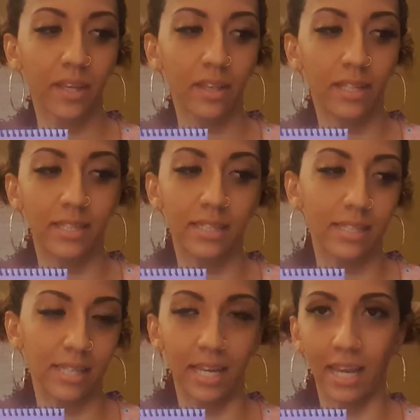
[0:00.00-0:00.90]
this is a
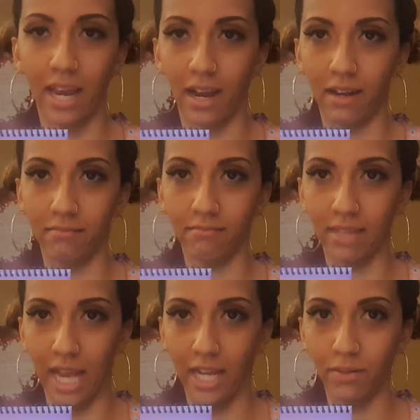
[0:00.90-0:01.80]
skincare
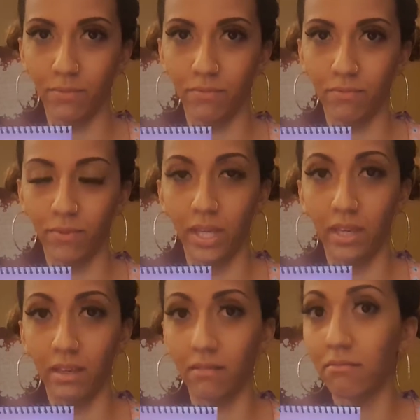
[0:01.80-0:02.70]
line,
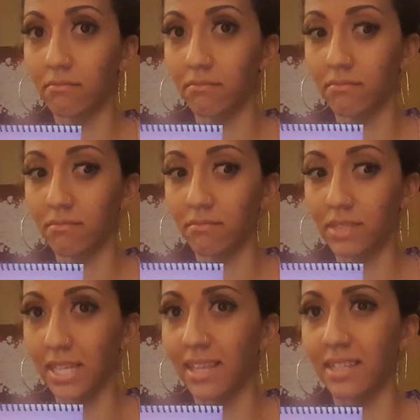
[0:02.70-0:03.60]
we
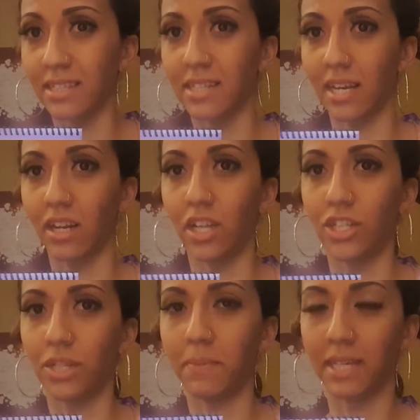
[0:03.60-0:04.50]
say that it's a
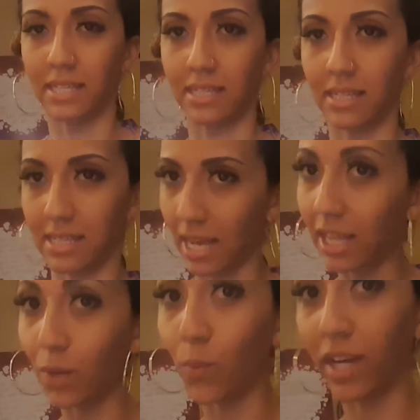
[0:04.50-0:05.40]
technology because that's
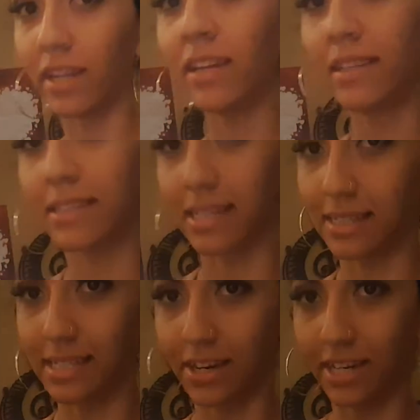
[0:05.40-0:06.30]
exactly what
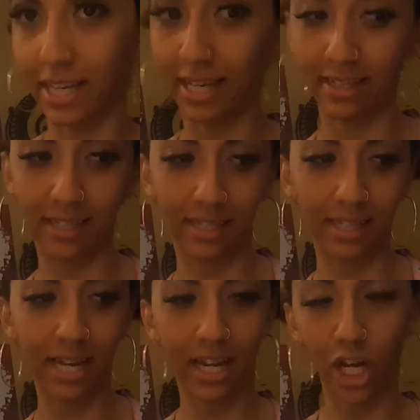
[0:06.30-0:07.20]
Skincerity is. It's a
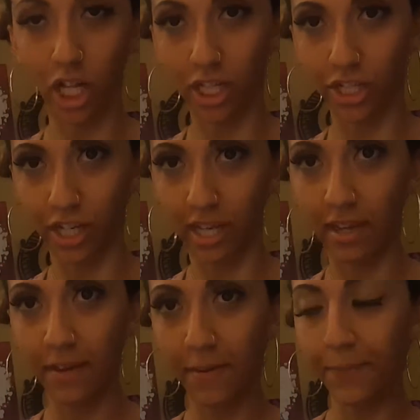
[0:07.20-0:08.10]
technology
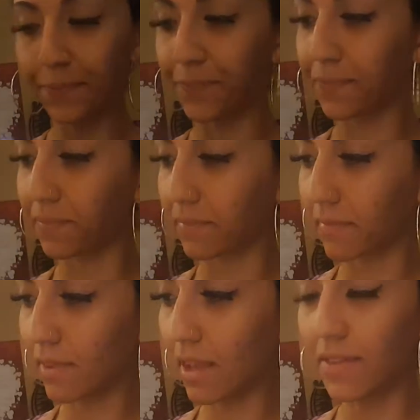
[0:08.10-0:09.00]

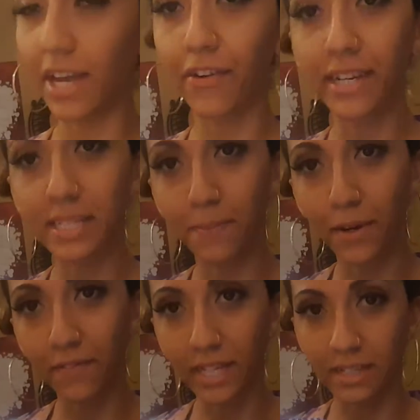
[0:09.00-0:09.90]
that creates a
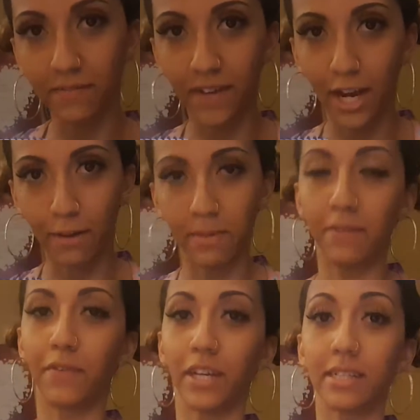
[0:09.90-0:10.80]
perfect
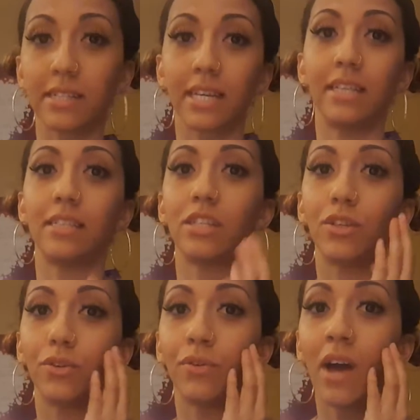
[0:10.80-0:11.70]
environment for your skin
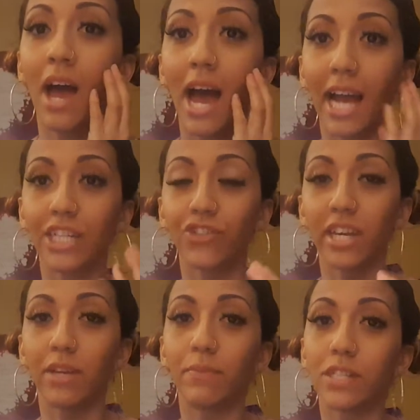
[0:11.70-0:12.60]
to
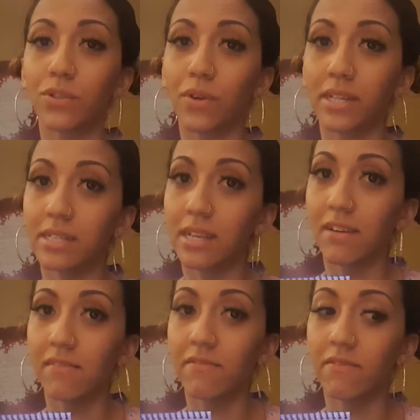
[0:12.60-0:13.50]
hydrate and restore
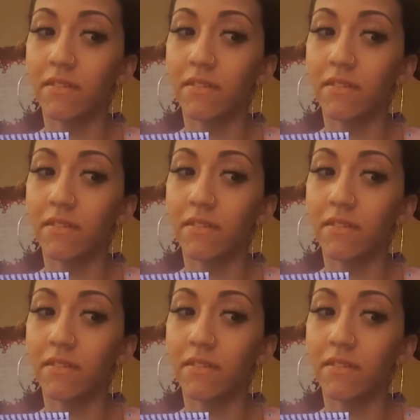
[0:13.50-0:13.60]
itself